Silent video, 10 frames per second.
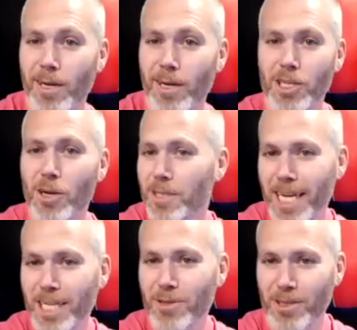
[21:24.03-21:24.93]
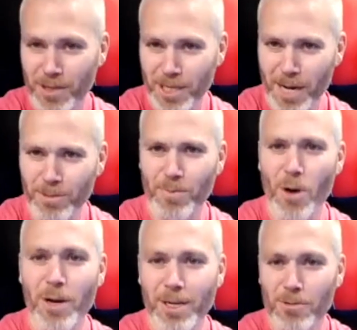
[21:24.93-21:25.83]
And he's showing us X-rays, so his arm was
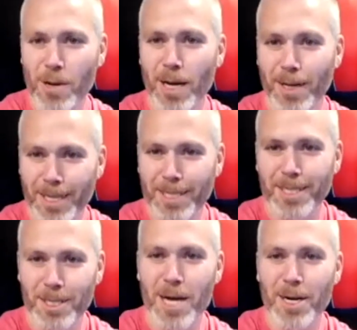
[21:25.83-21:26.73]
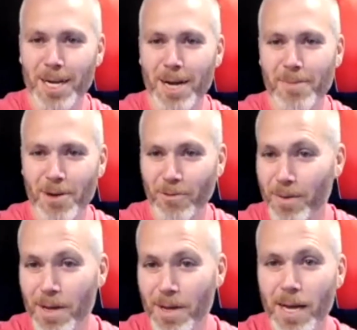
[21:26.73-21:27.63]
broken as well as this hunk coming off it.
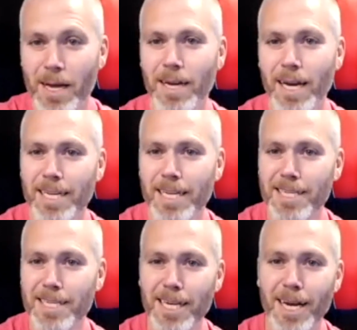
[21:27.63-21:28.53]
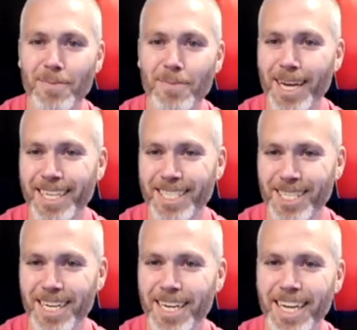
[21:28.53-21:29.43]
And
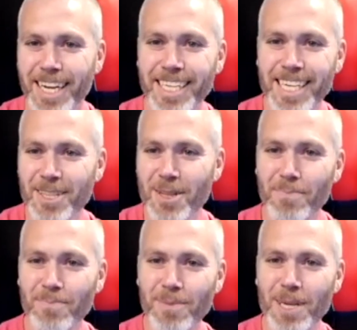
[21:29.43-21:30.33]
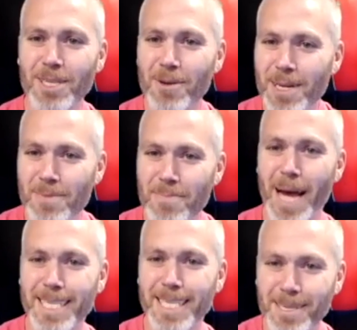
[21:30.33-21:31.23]
he's hitting still hitting pads.